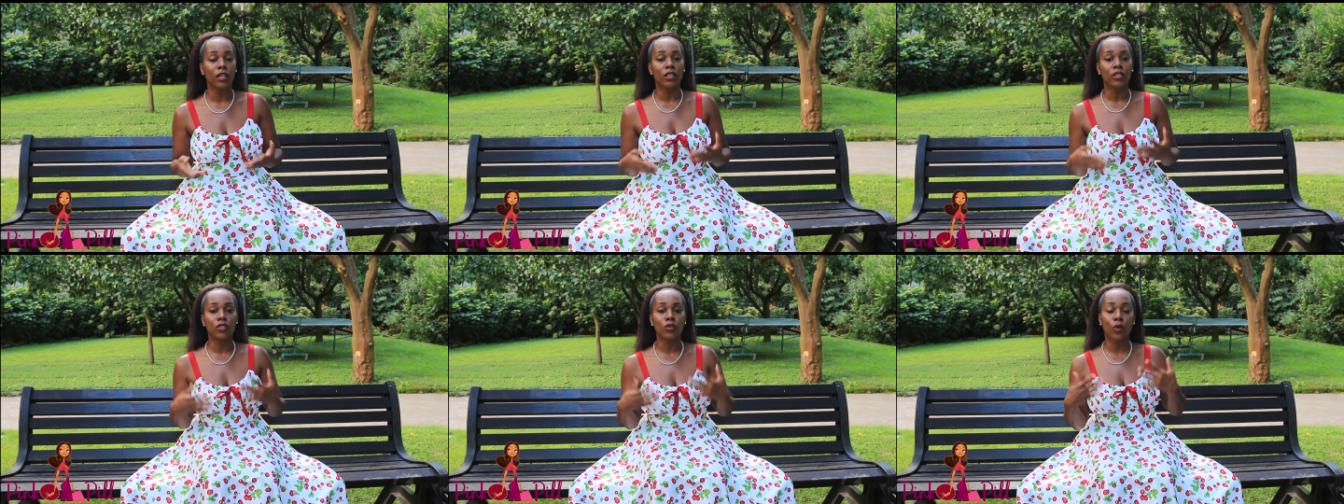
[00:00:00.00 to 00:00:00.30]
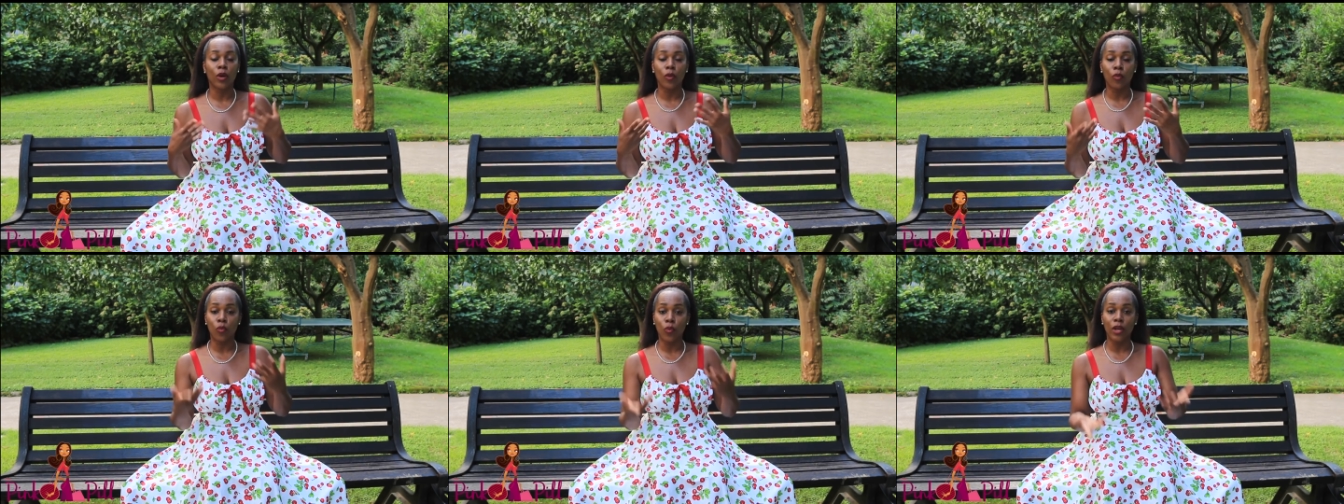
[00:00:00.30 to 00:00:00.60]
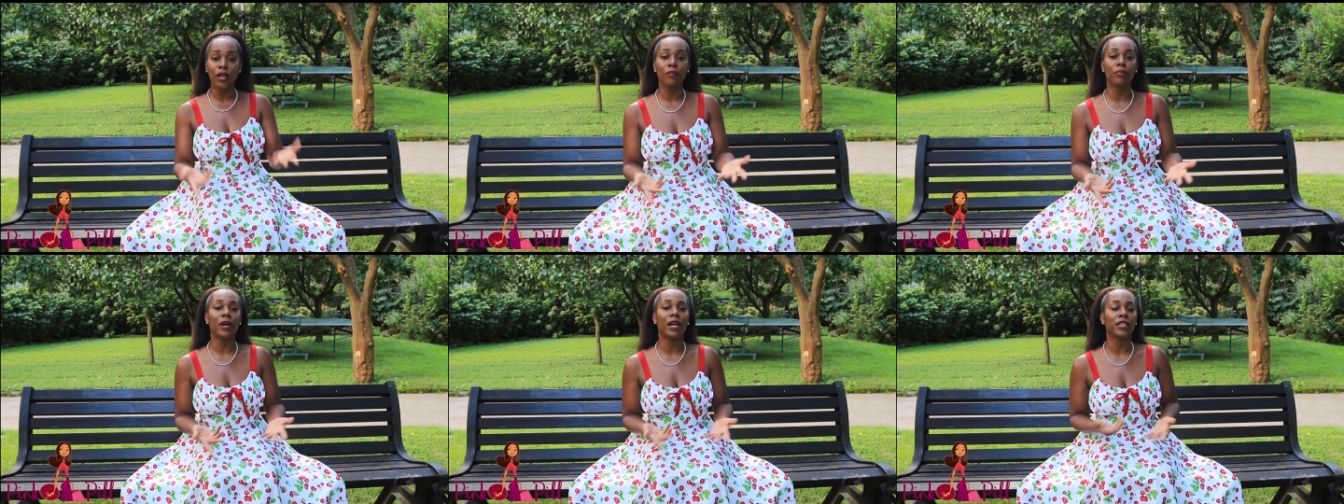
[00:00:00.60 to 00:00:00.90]
So I
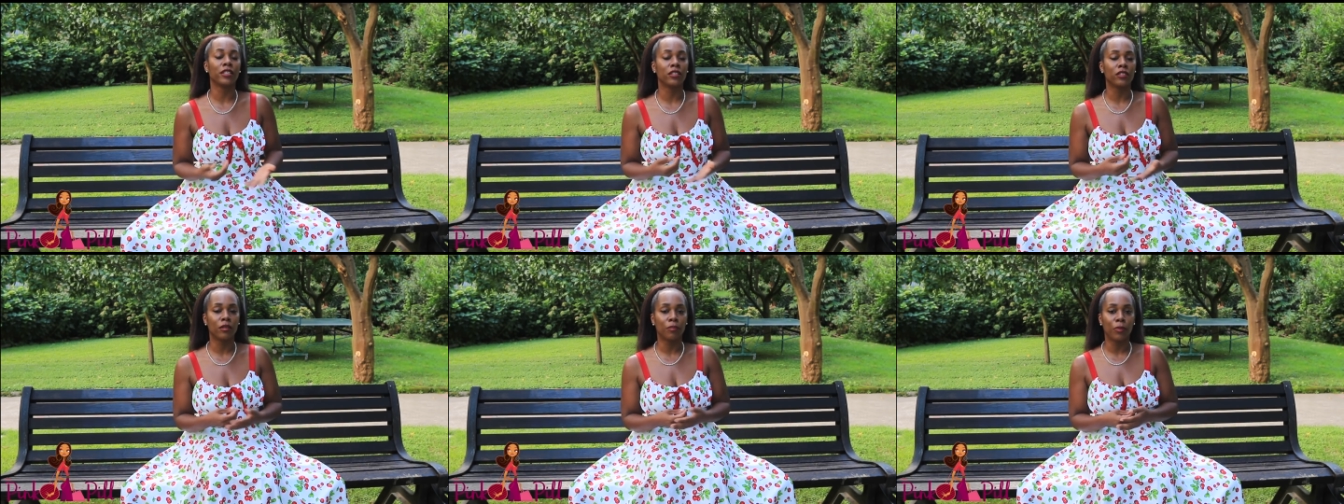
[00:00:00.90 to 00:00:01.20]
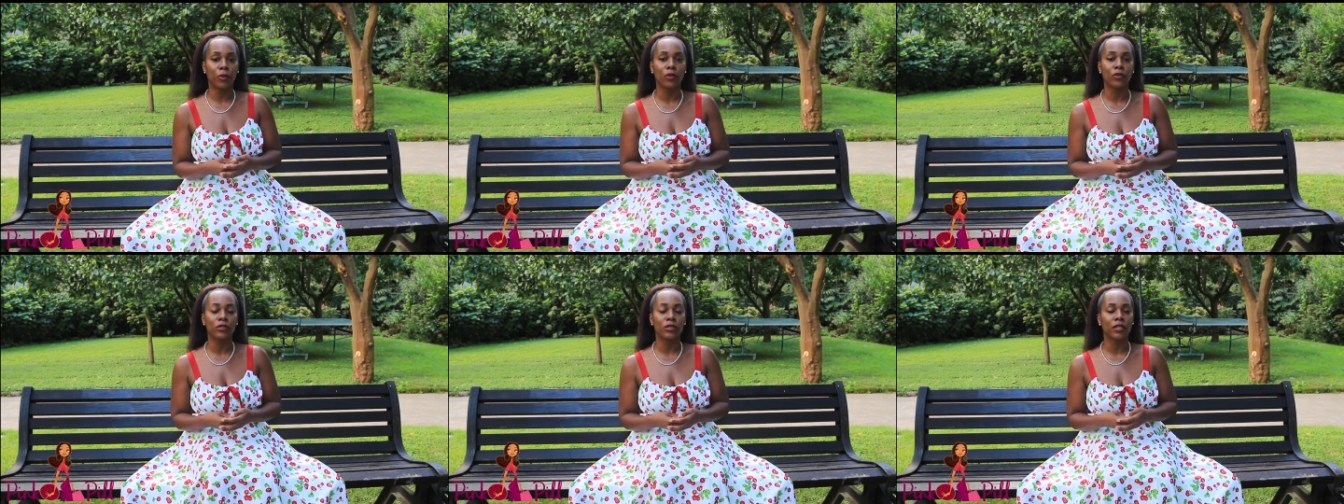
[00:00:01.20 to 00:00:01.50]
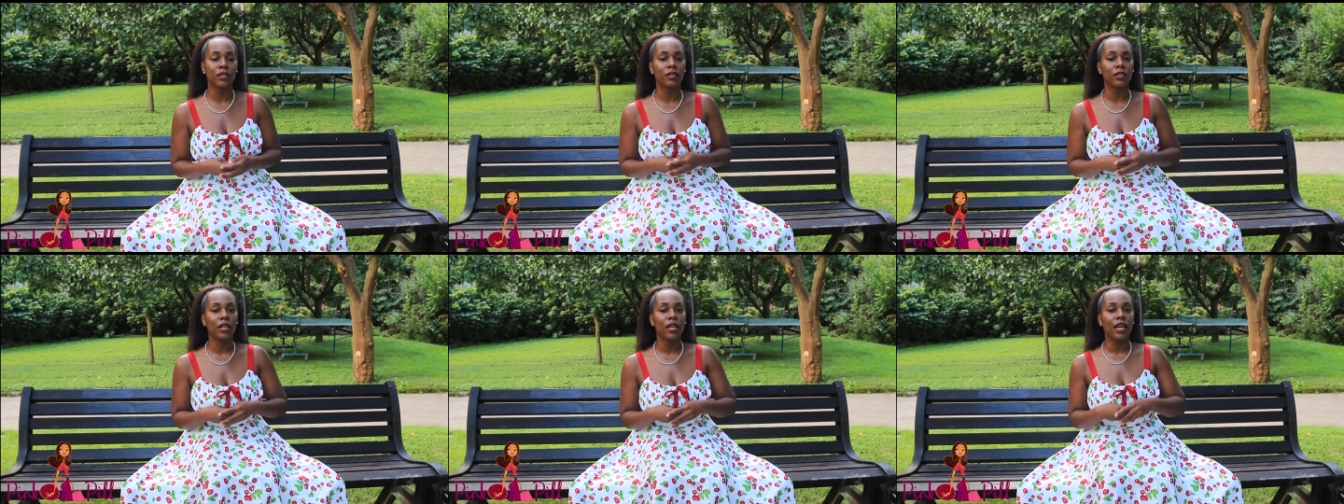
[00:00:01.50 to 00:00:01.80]
went back to the
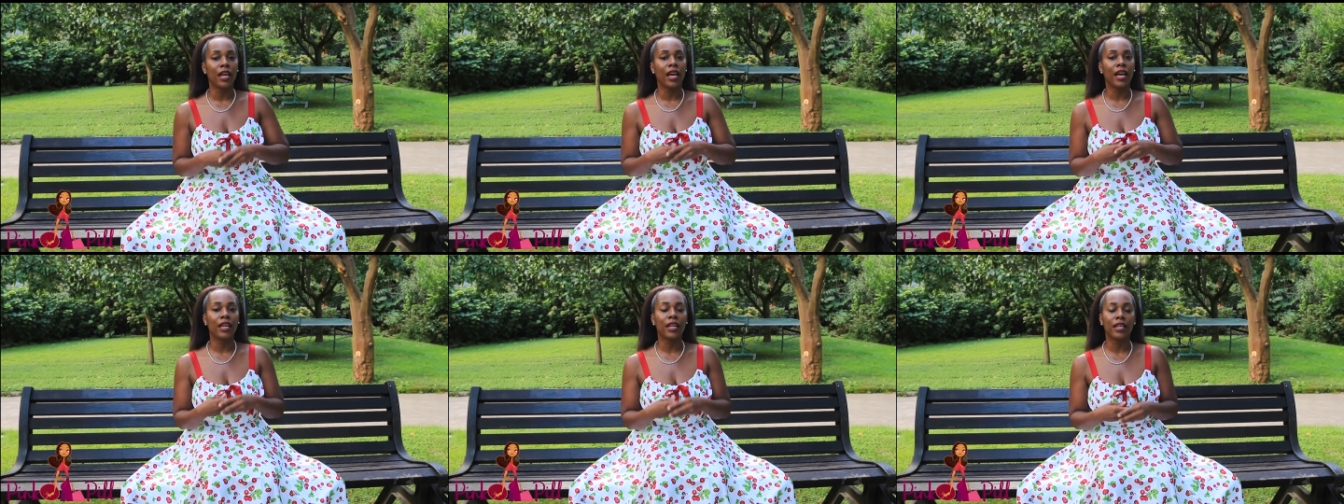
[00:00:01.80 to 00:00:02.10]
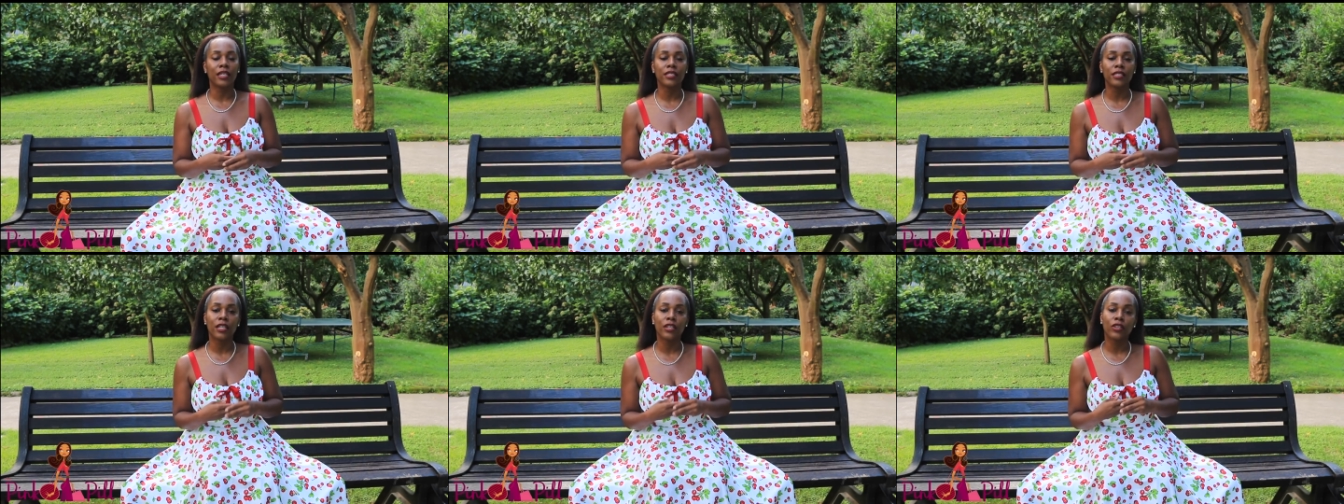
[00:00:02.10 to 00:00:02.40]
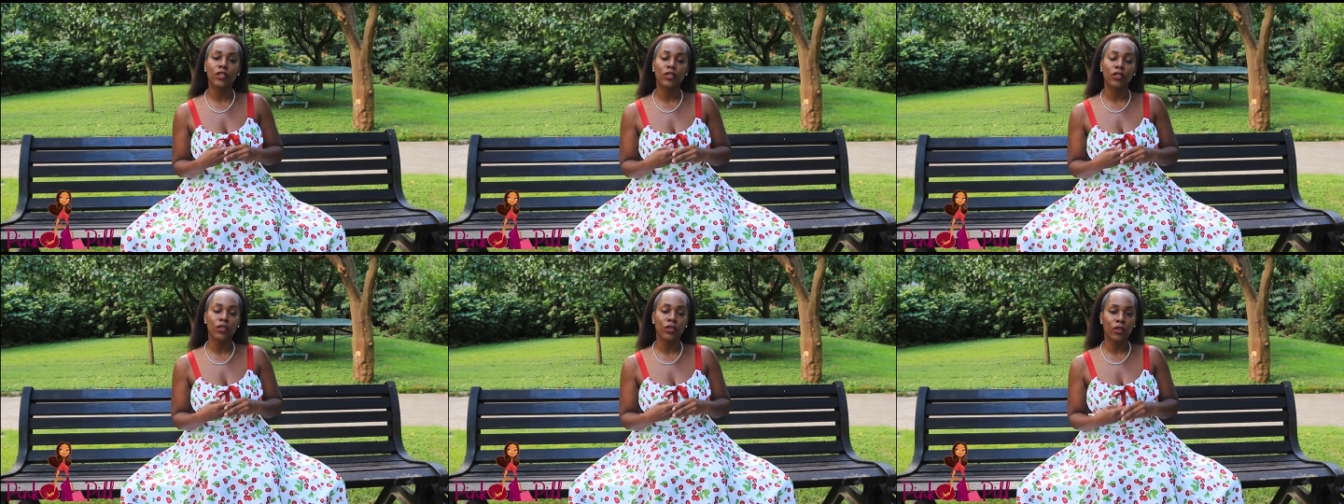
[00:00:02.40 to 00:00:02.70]
person and I said,
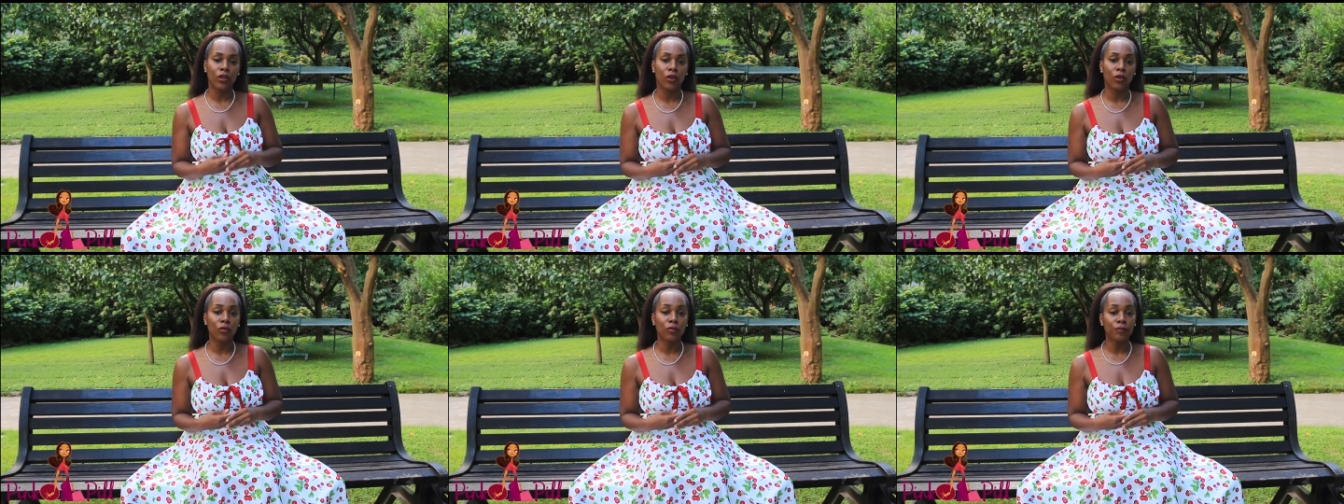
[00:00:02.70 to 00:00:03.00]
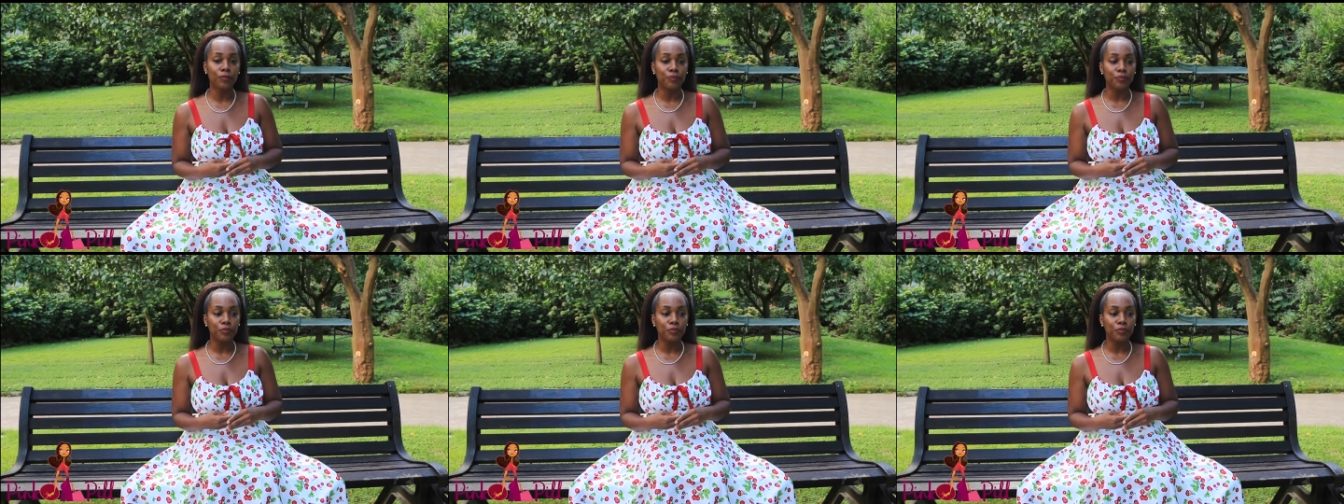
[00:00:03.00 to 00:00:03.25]
you know,